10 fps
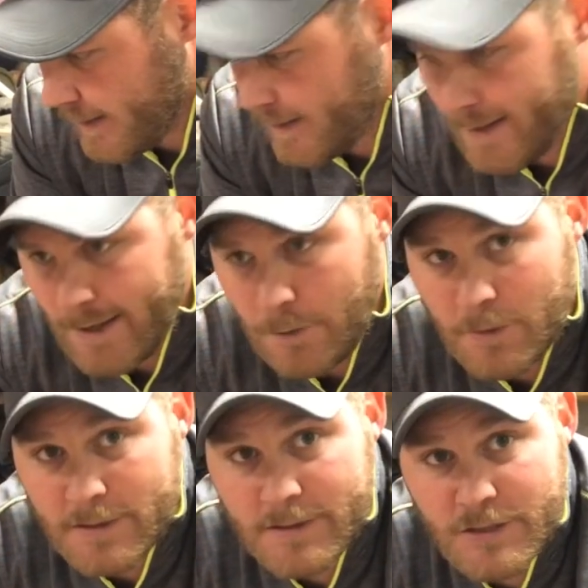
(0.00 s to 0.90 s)
and I
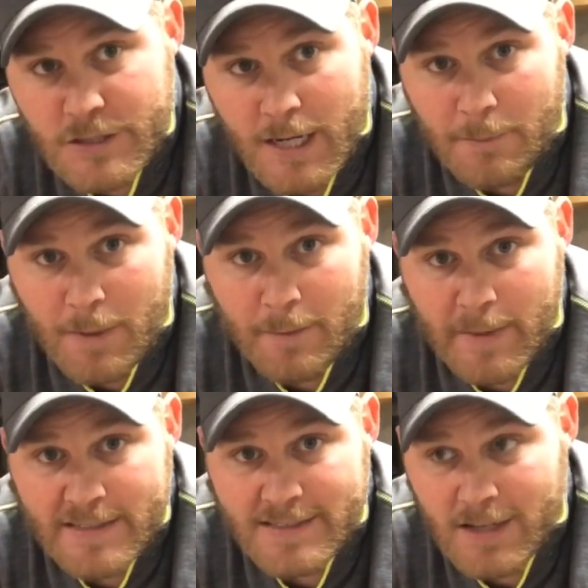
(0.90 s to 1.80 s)
work in the shop by
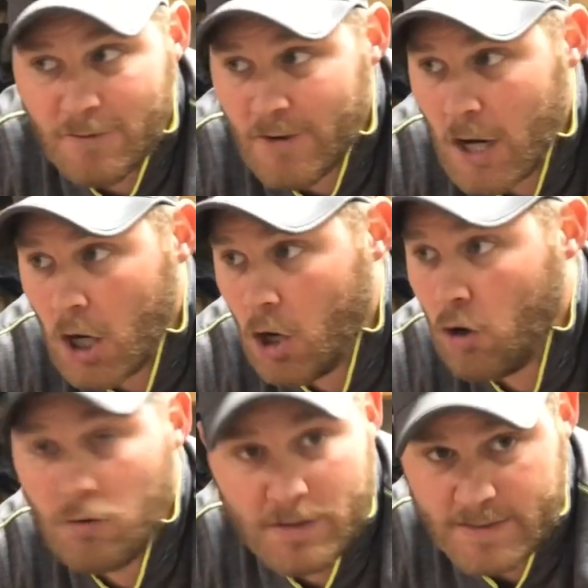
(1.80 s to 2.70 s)
myself
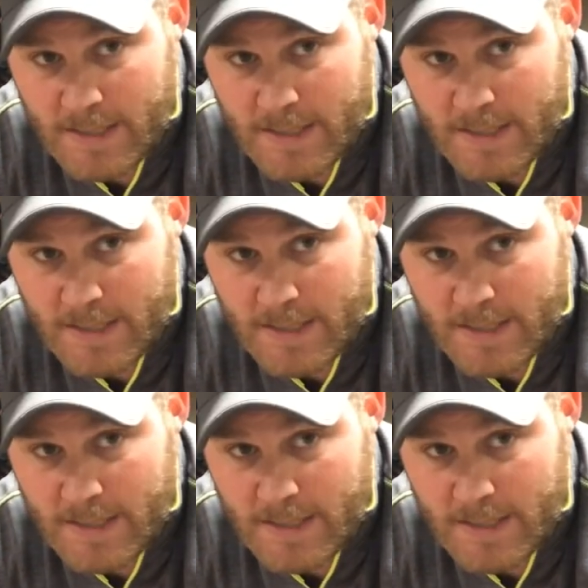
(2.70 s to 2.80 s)
all the